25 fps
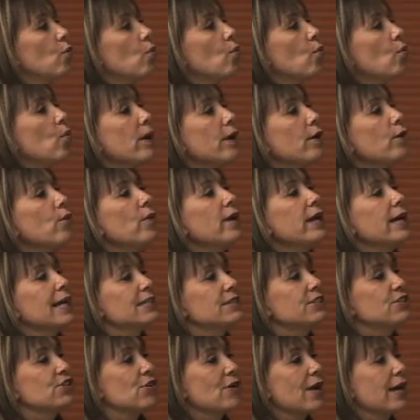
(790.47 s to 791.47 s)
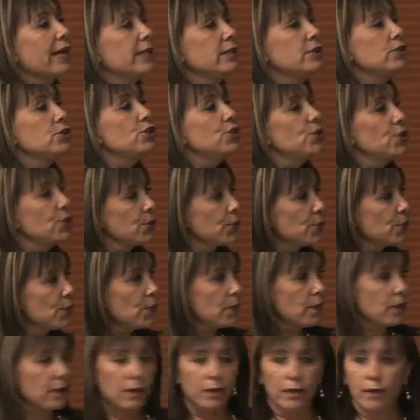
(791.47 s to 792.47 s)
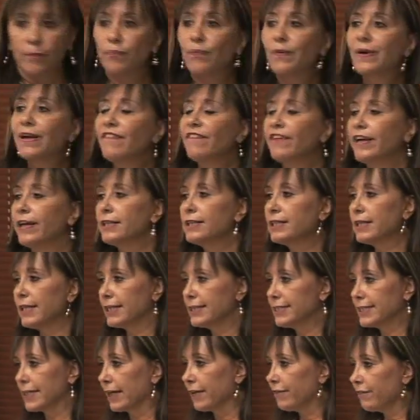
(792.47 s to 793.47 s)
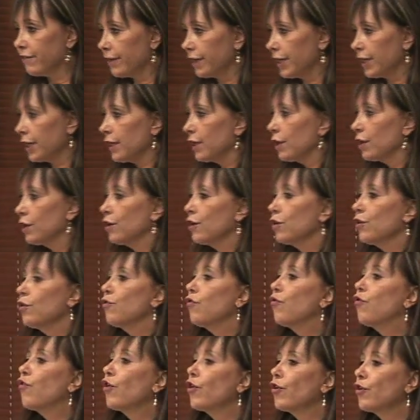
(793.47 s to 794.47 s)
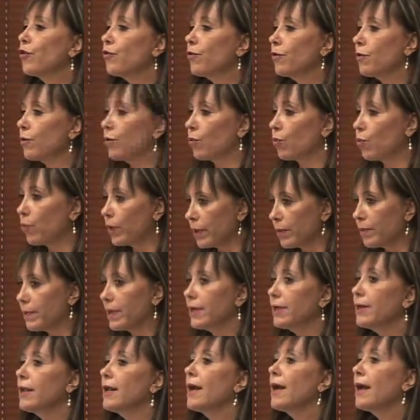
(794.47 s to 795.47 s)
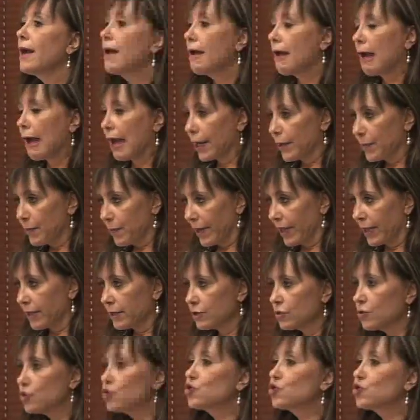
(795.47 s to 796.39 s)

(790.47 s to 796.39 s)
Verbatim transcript: when we are trying to prevent HIV for women and men.